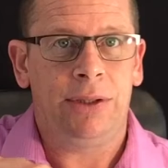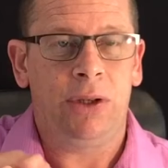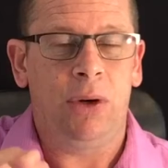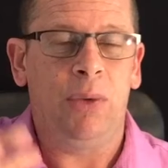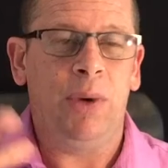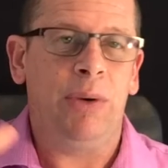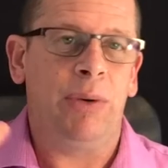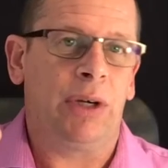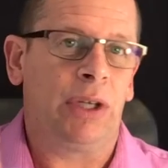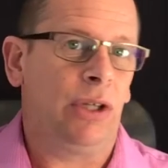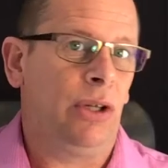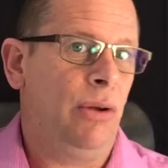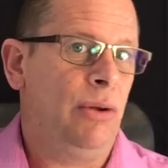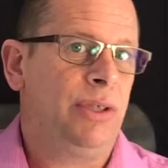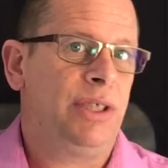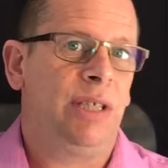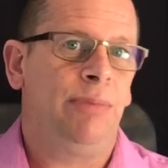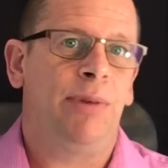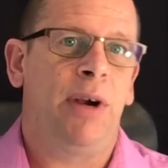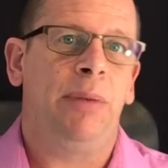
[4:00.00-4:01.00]
So we were
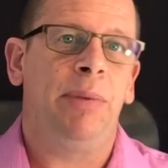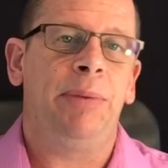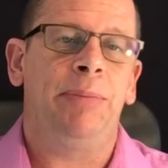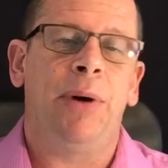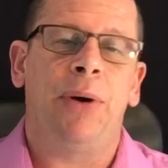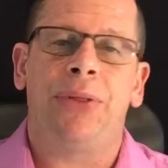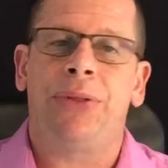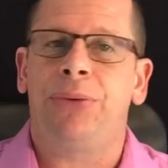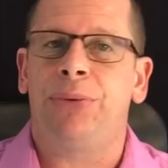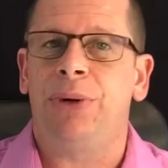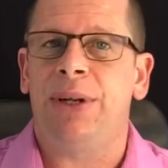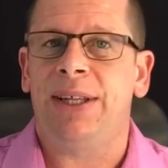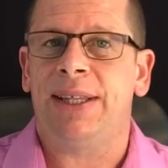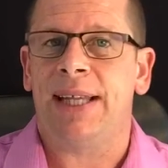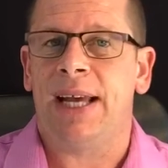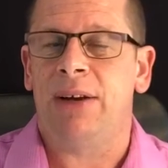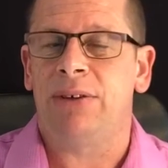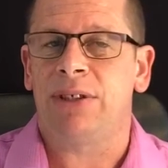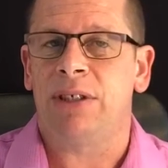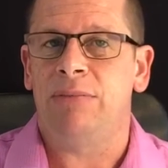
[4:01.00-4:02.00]
close to probably about
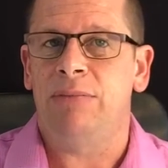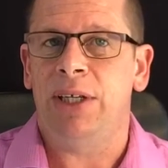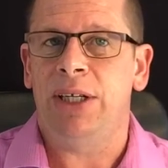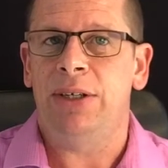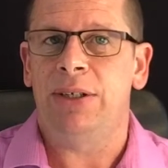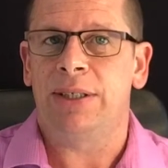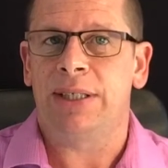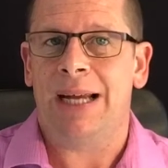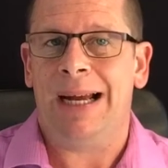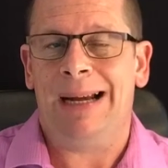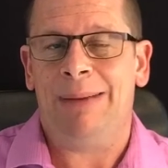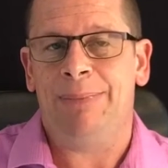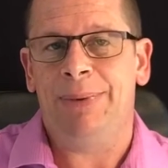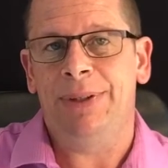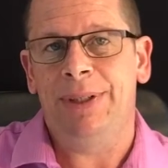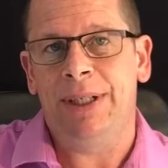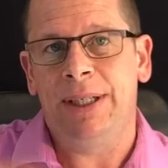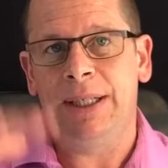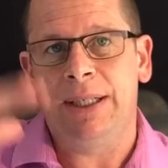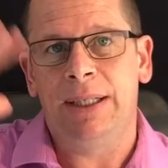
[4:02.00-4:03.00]
3,000 meters up
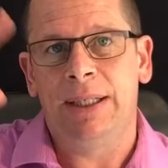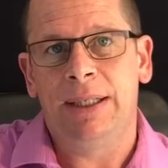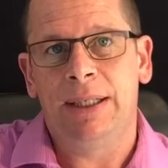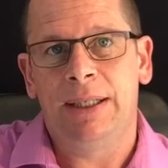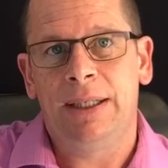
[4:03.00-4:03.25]
in the